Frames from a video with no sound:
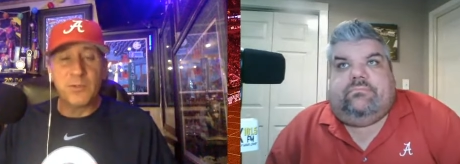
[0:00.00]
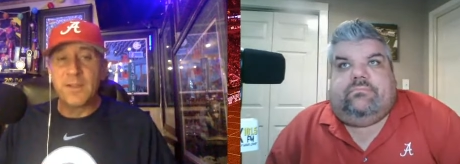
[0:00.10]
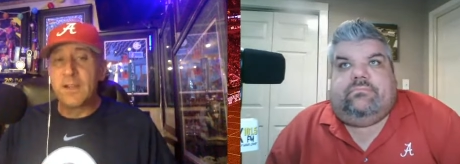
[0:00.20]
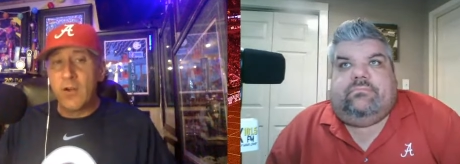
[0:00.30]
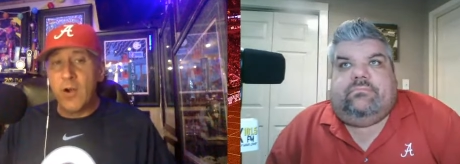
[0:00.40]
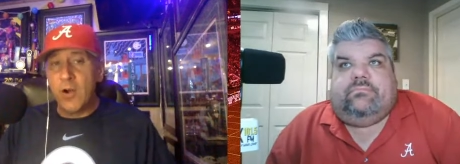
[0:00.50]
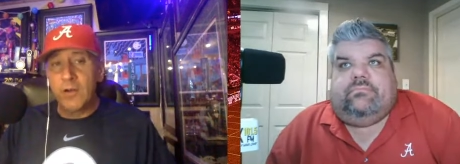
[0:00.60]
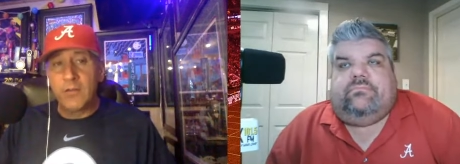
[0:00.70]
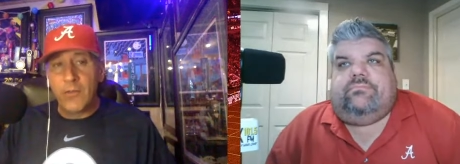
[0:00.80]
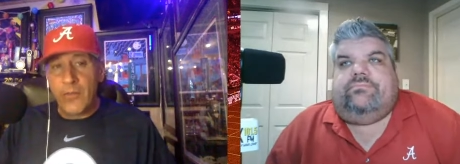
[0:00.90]
Speaker 1: There
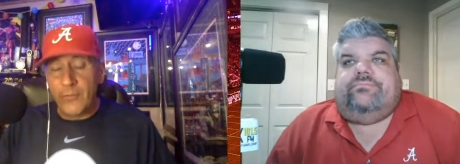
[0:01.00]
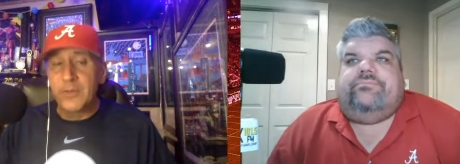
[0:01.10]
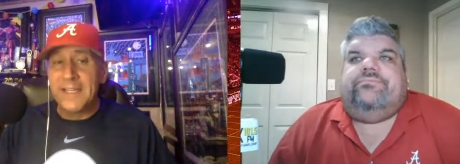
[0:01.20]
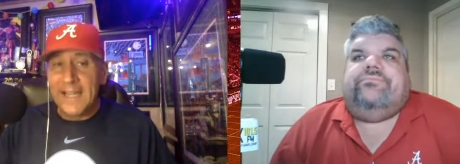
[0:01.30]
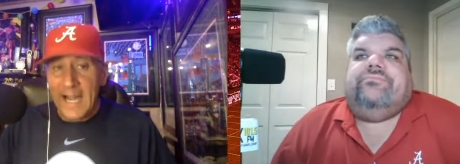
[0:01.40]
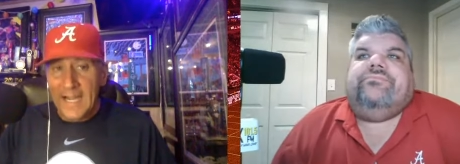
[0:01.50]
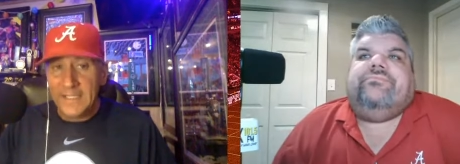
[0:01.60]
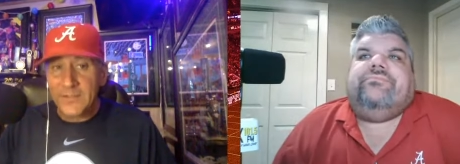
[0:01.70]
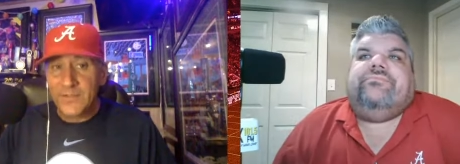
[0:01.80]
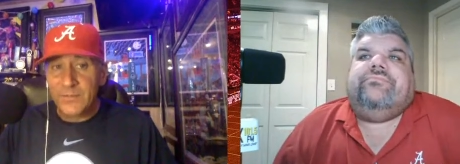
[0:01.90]
are three
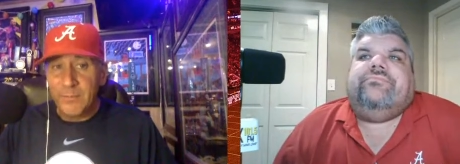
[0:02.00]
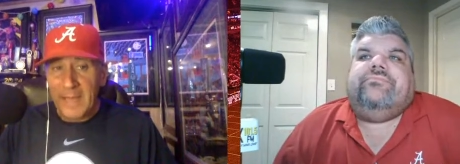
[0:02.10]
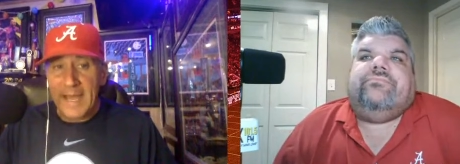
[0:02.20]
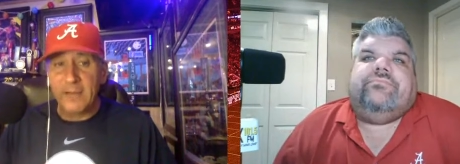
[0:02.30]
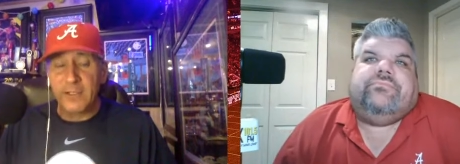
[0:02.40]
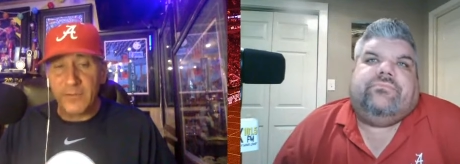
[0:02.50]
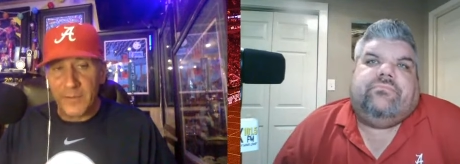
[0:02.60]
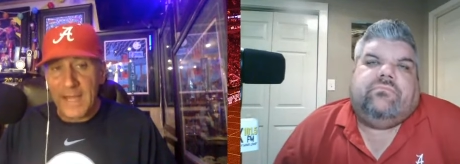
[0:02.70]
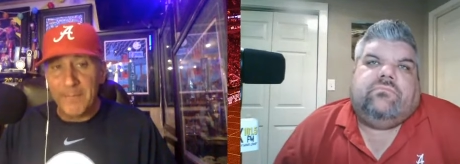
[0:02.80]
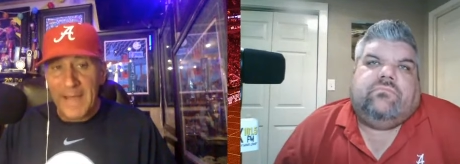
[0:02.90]
guys battling for
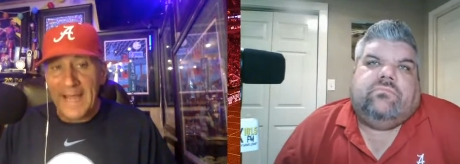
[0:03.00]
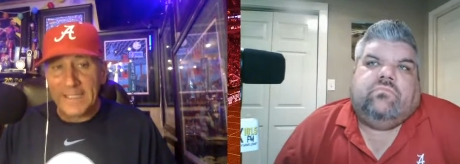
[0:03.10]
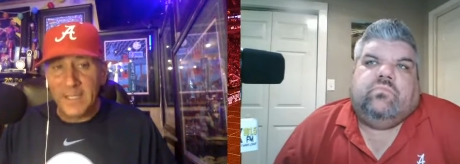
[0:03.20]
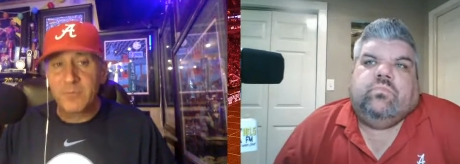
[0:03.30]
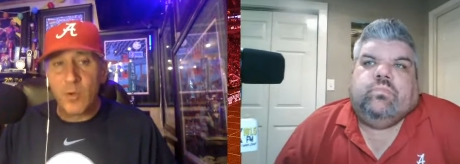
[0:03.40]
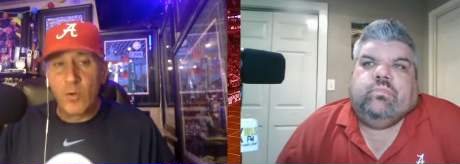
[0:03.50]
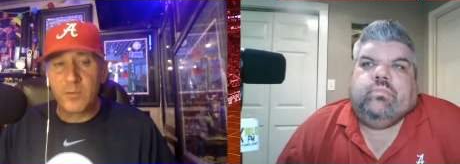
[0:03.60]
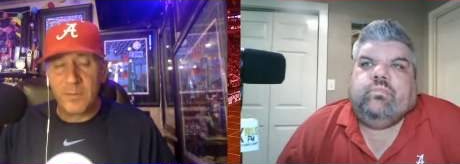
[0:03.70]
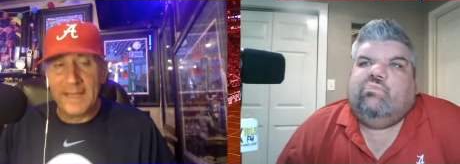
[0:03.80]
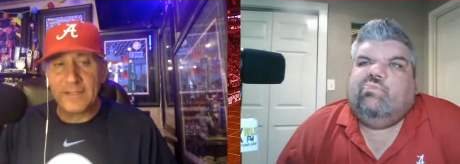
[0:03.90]
that backup
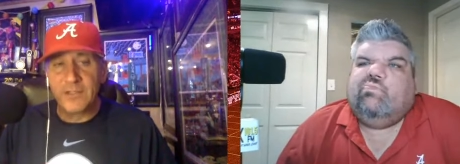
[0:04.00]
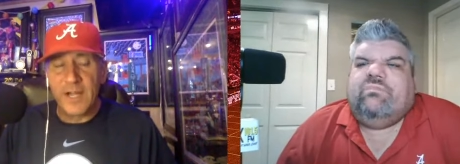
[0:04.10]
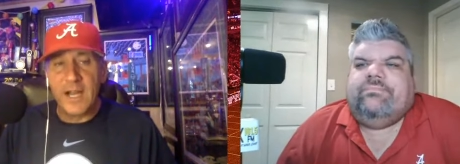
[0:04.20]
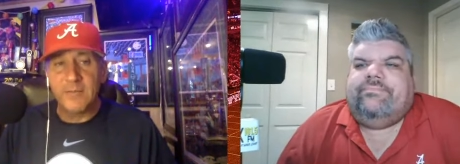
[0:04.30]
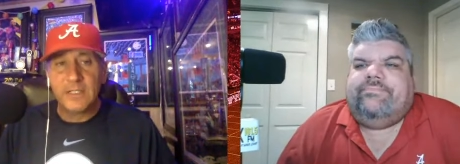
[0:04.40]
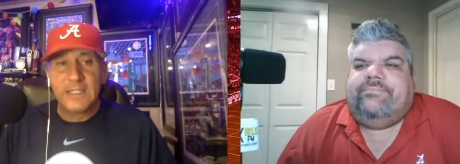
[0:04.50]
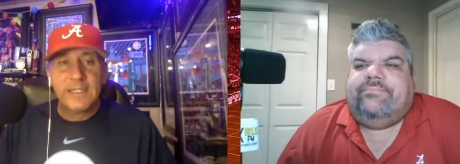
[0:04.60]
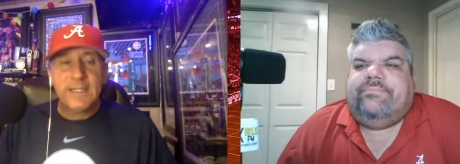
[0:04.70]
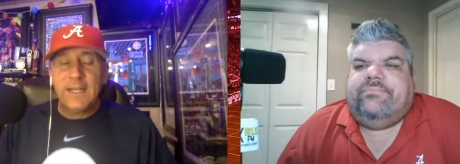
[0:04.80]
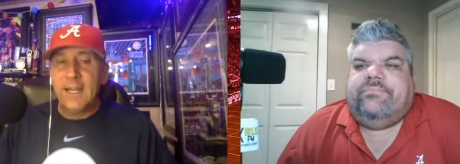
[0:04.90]
quarterback job,
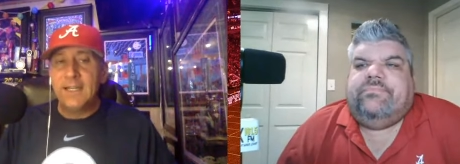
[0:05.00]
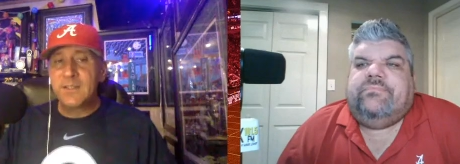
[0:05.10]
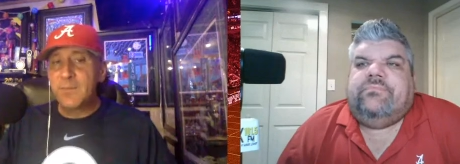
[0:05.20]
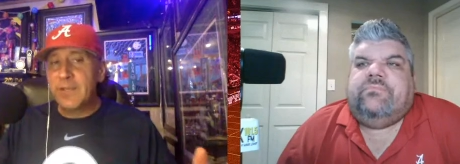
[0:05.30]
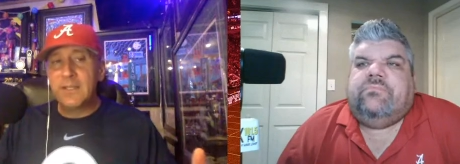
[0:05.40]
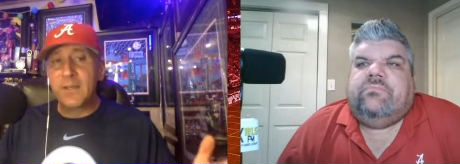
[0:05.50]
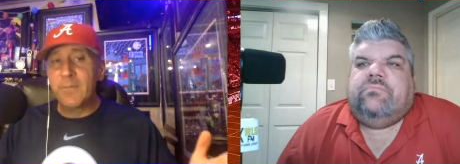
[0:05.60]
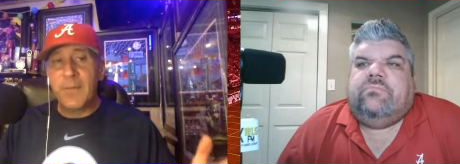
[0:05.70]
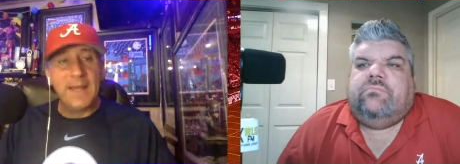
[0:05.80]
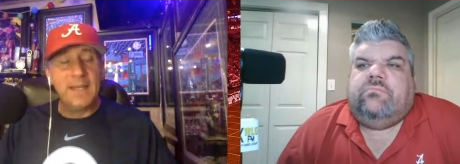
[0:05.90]
and it's been a
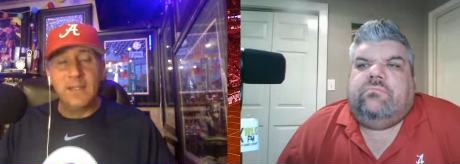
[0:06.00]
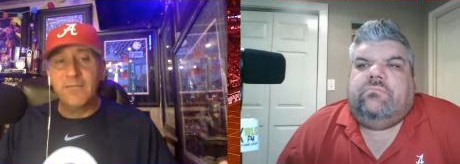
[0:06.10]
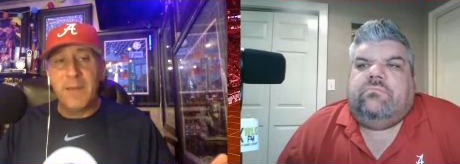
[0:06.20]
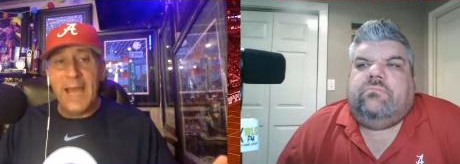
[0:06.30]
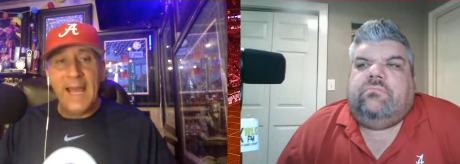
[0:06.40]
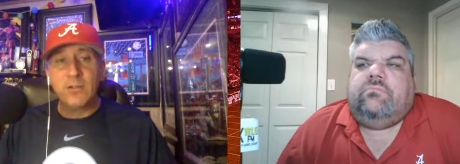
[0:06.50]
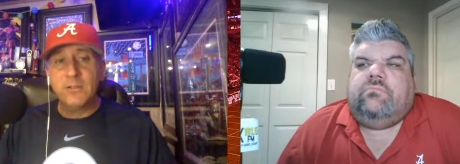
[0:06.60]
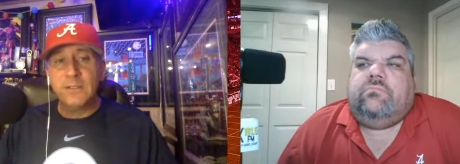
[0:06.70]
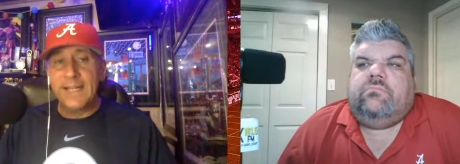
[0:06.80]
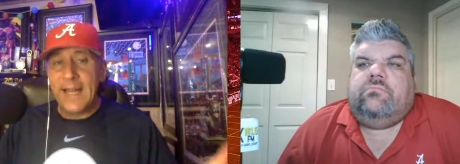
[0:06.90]
competitive
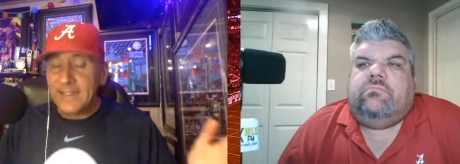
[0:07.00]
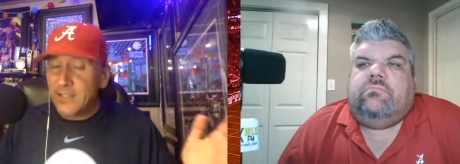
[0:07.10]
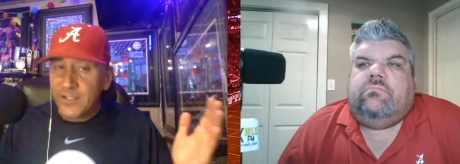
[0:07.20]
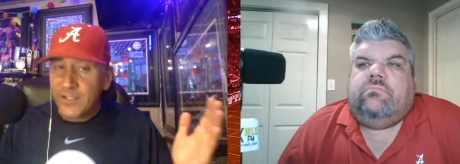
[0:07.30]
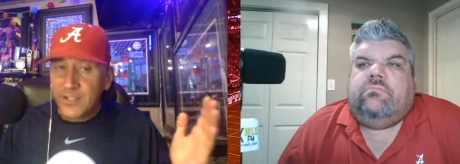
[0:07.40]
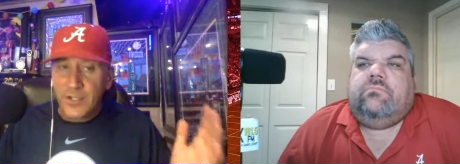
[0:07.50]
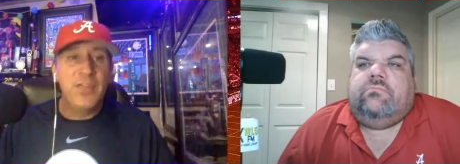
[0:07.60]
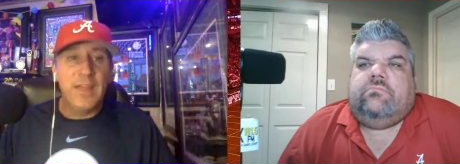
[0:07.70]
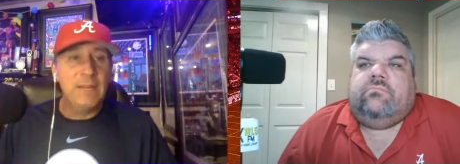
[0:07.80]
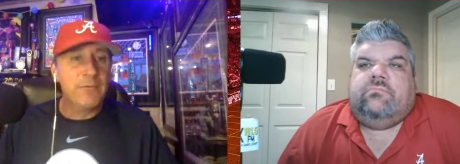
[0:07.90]
battle, and that's a good
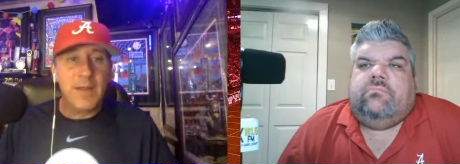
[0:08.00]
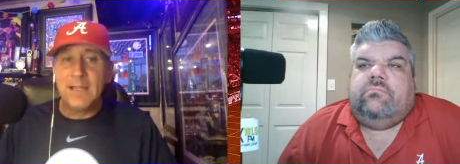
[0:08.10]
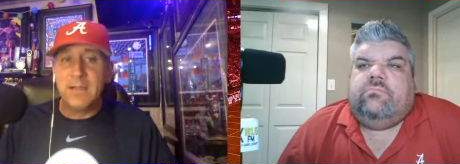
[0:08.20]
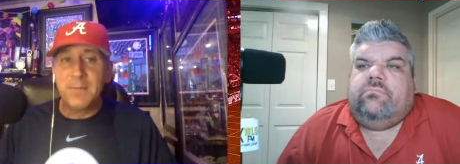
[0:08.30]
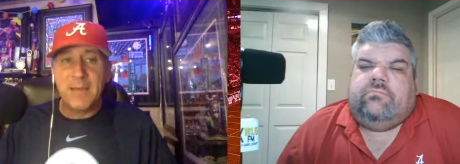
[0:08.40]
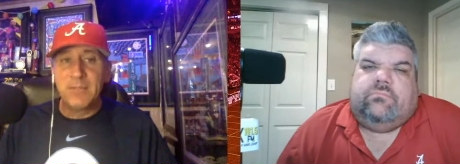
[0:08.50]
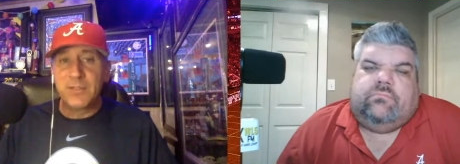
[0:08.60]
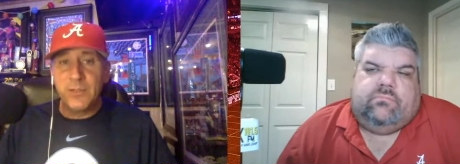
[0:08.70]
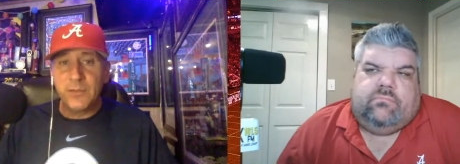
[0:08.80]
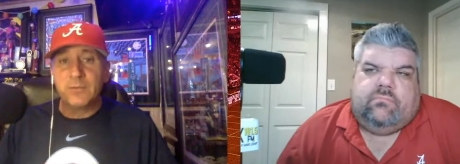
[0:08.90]
thing for Alabama
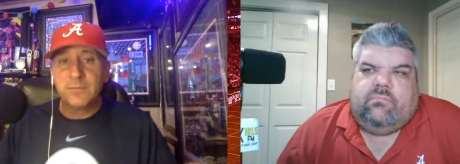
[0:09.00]
too.